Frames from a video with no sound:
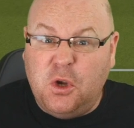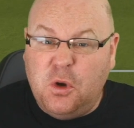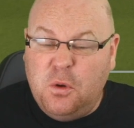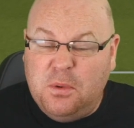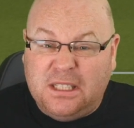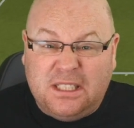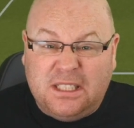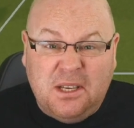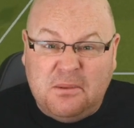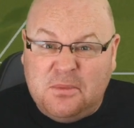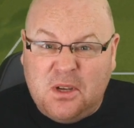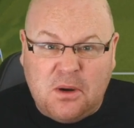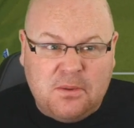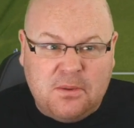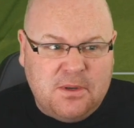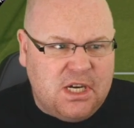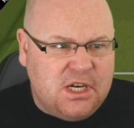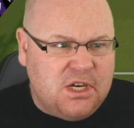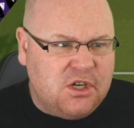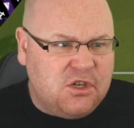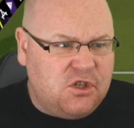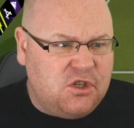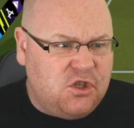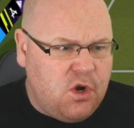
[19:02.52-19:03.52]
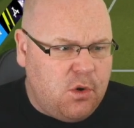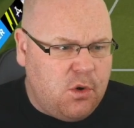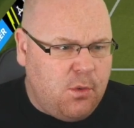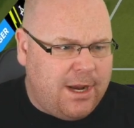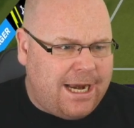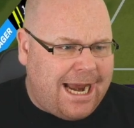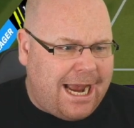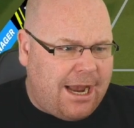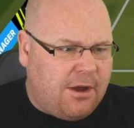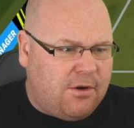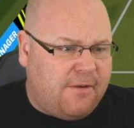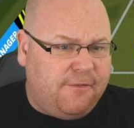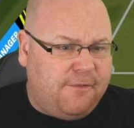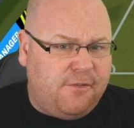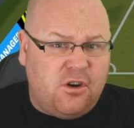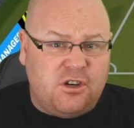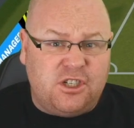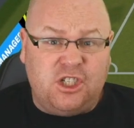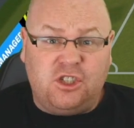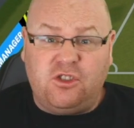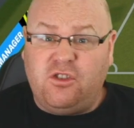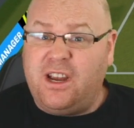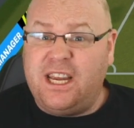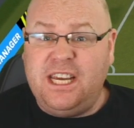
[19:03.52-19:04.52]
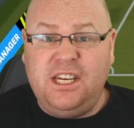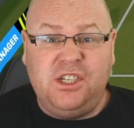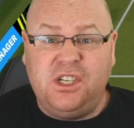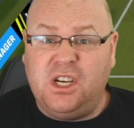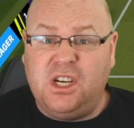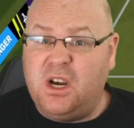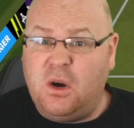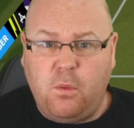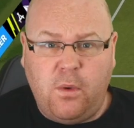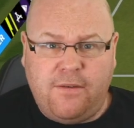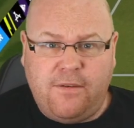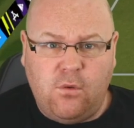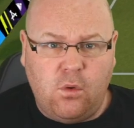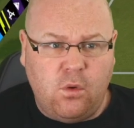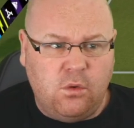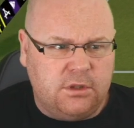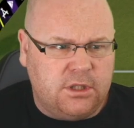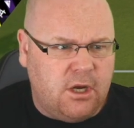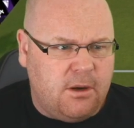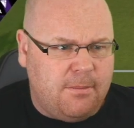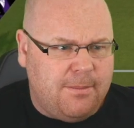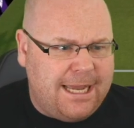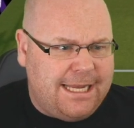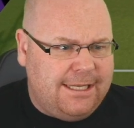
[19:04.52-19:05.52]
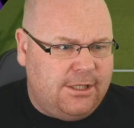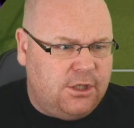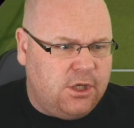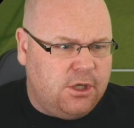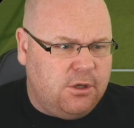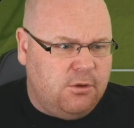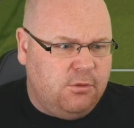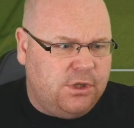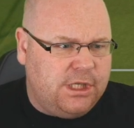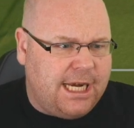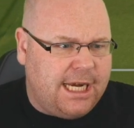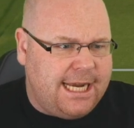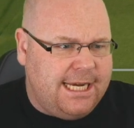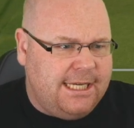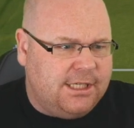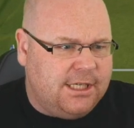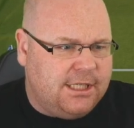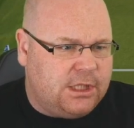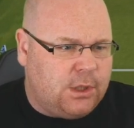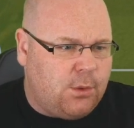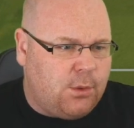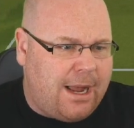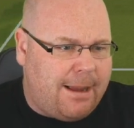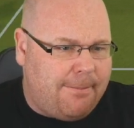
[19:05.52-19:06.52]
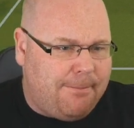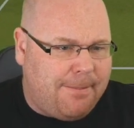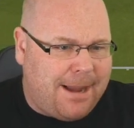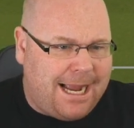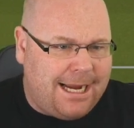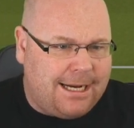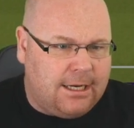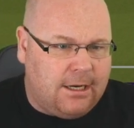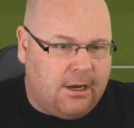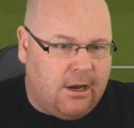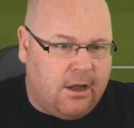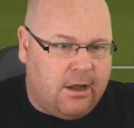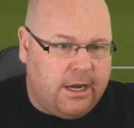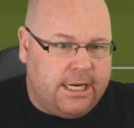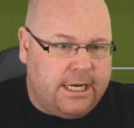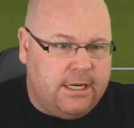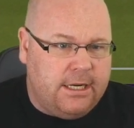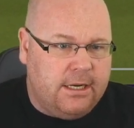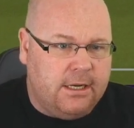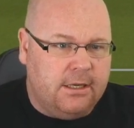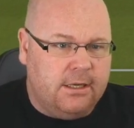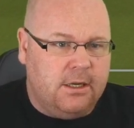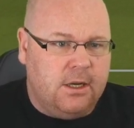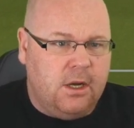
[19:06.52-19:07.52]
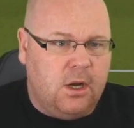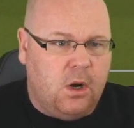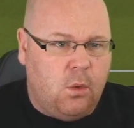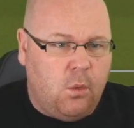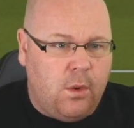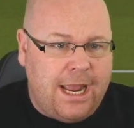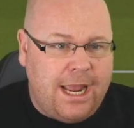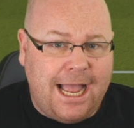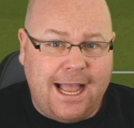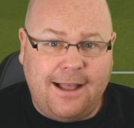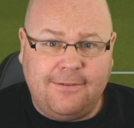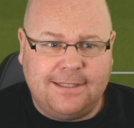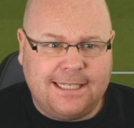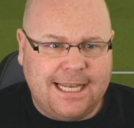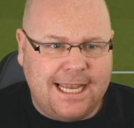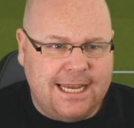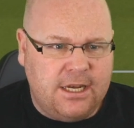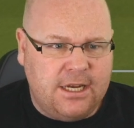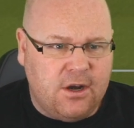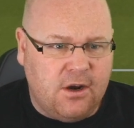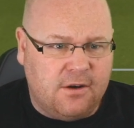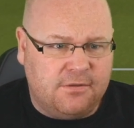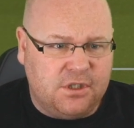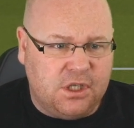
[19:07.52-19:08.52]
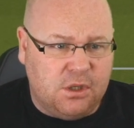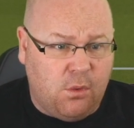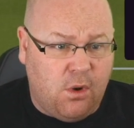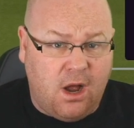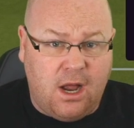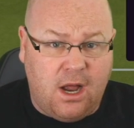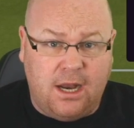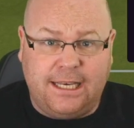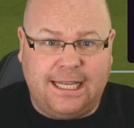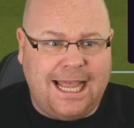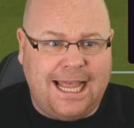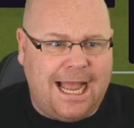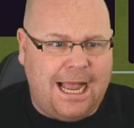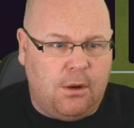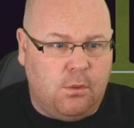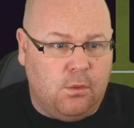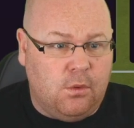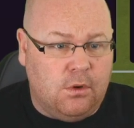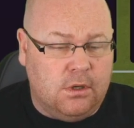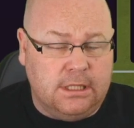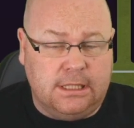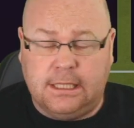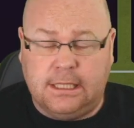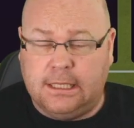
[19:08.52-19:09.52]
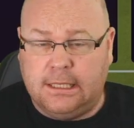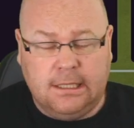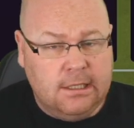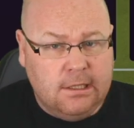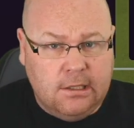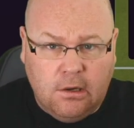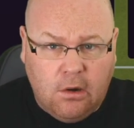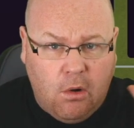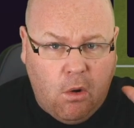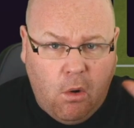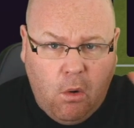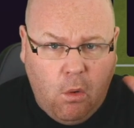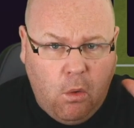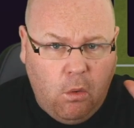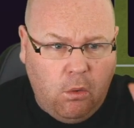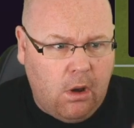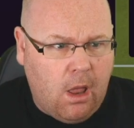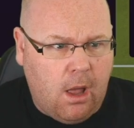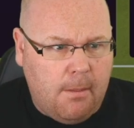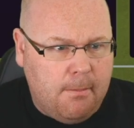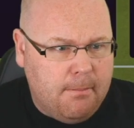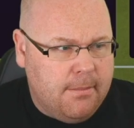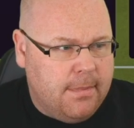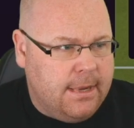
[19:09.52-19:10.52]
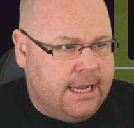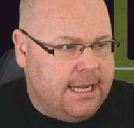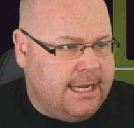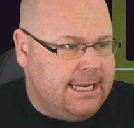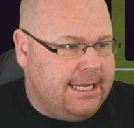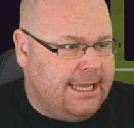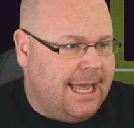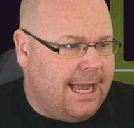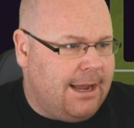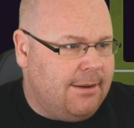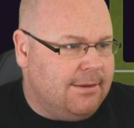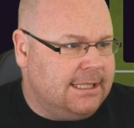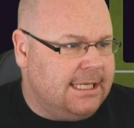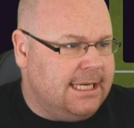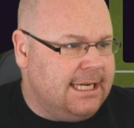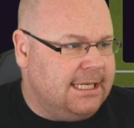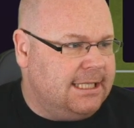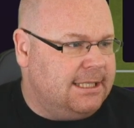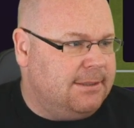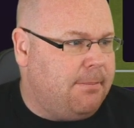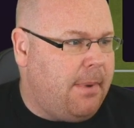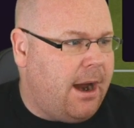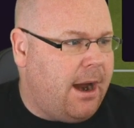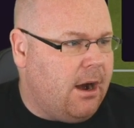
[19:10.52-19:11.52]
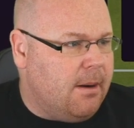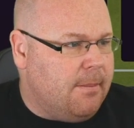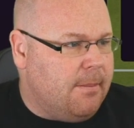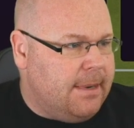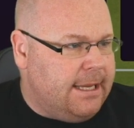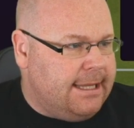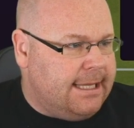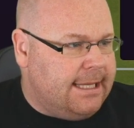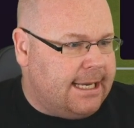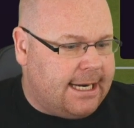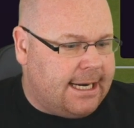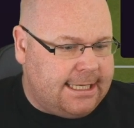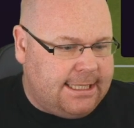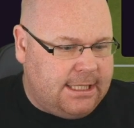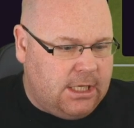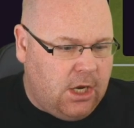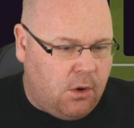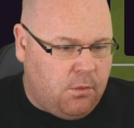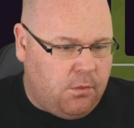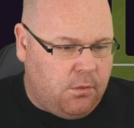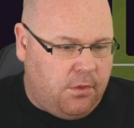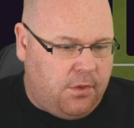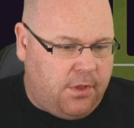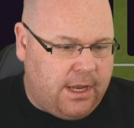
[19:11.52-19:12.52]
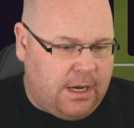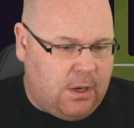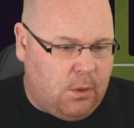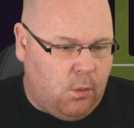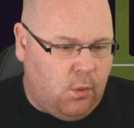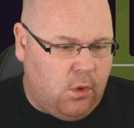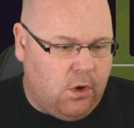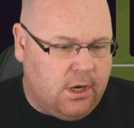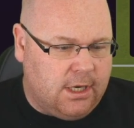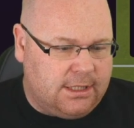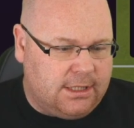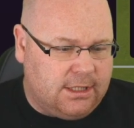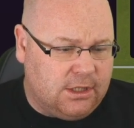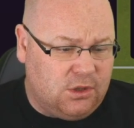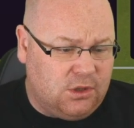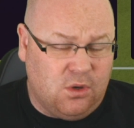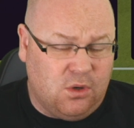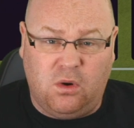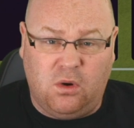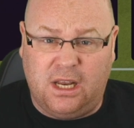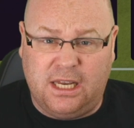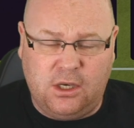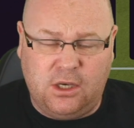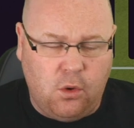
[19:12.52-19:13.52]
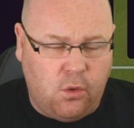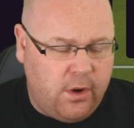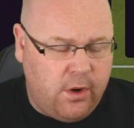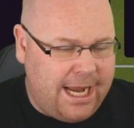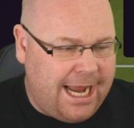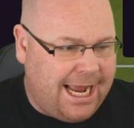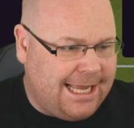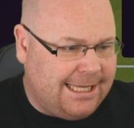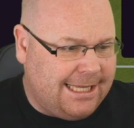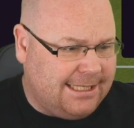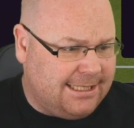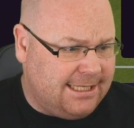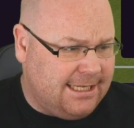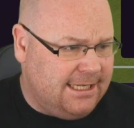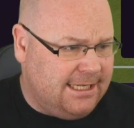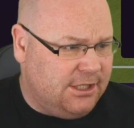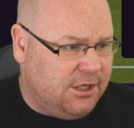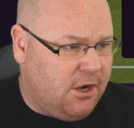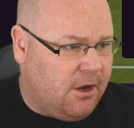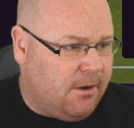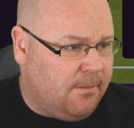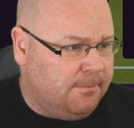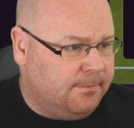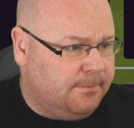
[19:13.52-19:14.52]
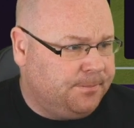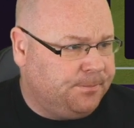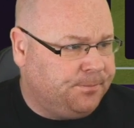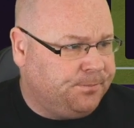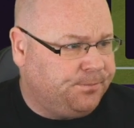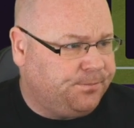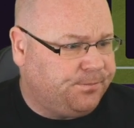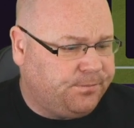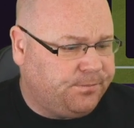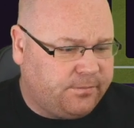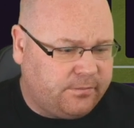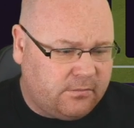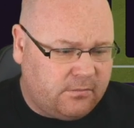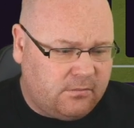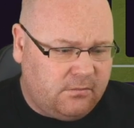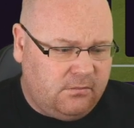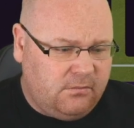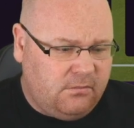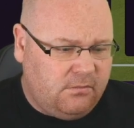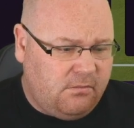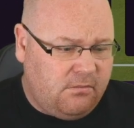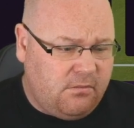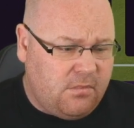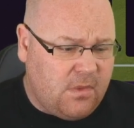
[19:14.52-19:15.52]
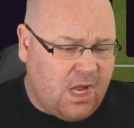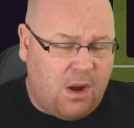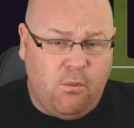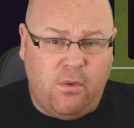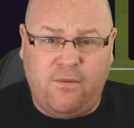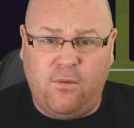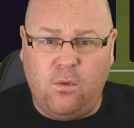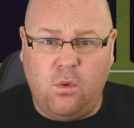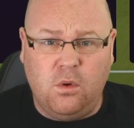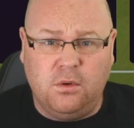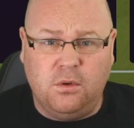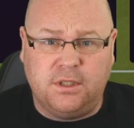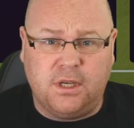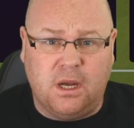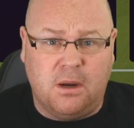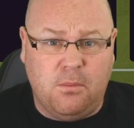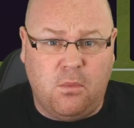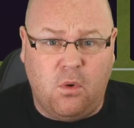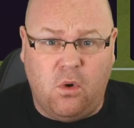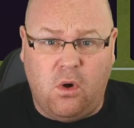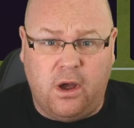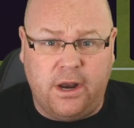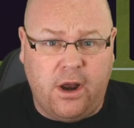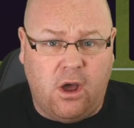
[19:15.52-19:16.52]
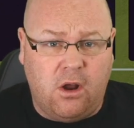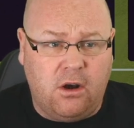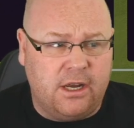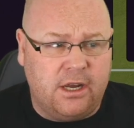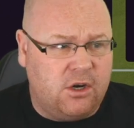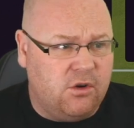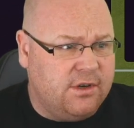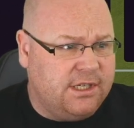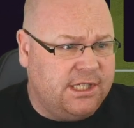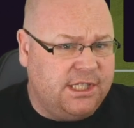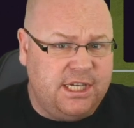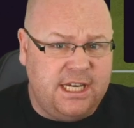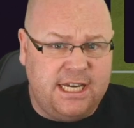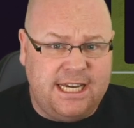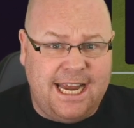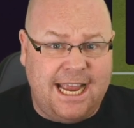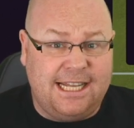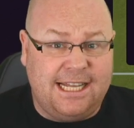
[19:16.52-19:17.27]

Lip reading: do, but sometimes you just do it out of frustration. And we've also made two changes to our back line. We have taken off Jawad. That was all on me. That was an experiment that I don't think worked at all. Adoy Hansen is on. And we've also bought on Ole Christian